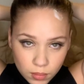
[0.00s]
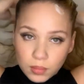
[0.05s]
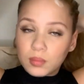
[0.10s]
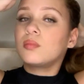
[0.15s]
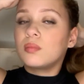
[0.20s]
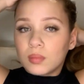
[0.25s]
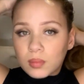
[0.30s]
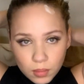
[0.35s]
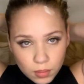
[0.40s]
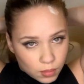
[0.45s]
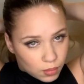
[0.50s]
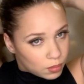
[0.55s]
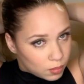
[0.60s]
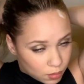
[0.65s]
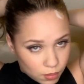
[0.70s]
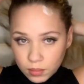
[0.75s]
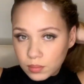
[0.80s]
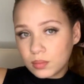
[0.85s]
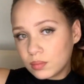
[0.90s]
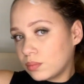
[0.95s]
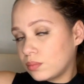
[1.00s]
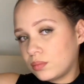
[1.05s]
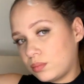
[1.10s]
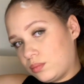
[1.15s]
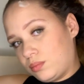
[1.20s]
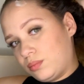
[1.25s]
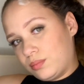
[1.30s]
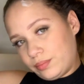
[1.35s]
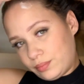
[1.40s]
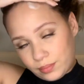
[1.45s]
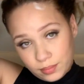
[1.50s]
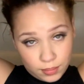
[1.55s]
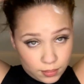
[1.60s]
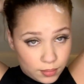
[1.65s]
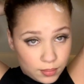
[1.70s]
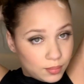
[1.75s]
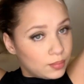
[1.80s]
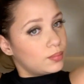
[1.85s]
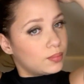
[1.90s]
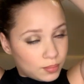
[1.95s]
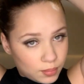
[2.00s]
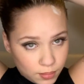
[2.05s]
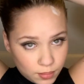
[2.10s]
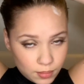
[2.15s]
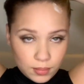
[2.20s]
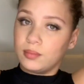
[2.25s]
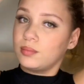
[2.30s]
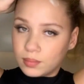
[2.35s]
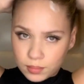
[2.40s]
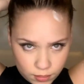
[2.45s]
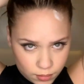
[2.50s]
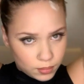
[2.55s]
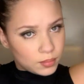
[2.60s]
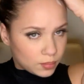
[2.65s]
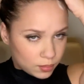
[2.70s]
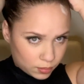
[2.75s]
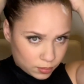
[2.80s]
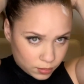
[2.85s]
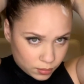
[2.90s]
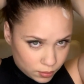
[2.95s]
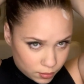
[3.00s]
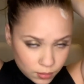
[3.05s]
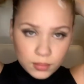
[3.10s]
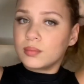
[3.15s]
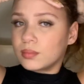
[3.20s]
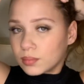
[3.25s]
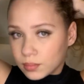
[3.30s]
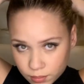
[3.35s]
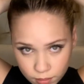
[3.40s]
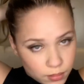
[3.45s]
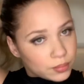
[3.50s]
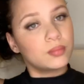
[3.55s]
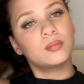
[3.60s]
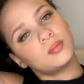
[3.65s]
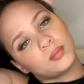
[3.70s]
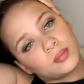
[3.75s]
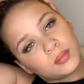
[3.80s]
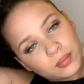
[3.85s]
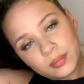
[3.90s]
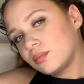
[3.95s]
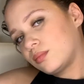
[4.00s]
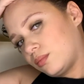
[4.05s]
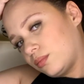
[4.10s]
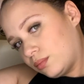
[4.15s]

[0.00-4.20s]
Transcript: be able to sleek it really nice. So that's why I'm